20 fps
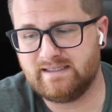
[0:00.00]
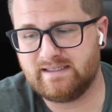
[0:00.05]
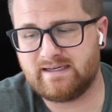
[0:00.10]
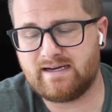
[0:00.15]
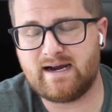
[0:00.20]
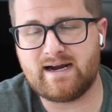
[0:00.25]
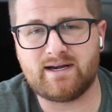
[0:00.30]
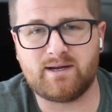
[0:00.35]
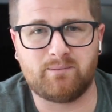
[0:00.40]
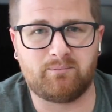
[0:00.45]

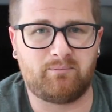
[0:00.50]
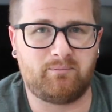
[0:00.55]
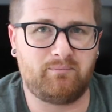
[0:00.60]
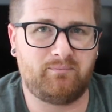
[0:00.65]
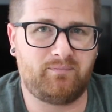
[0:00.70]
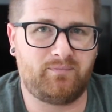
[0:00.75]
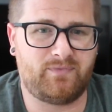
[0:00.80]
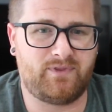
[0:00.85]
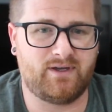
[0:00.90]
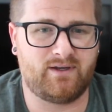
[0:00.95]
kind of,
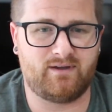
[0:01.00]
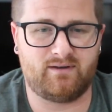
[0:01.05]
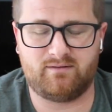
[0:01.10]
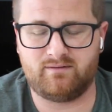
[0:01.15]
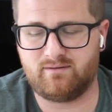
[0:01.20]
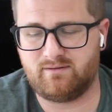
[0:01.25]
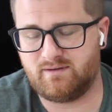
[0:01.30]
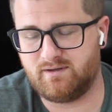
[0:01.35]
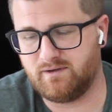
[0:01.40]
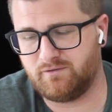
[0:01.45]

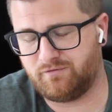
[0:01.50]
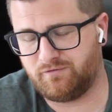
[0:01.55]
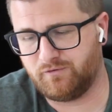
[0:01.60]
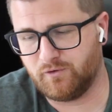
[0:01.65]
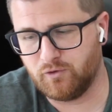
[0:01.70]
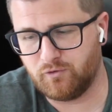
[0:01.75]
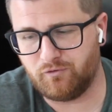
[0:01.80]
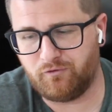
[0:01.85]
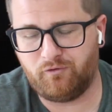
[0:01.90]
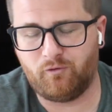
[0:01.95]
the
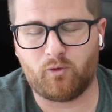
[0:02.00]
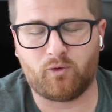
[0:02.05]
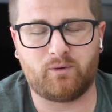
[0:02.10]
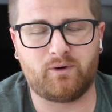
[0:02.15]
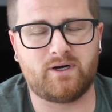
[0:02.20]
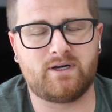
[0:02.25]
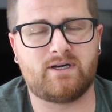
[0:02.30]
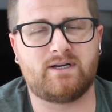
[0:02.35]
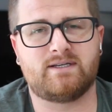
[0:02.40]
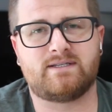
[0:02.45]
fruit
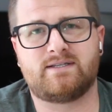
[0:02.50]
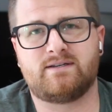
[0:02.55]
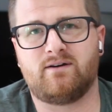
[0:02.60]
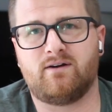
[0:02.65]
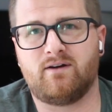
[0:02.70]
forwardness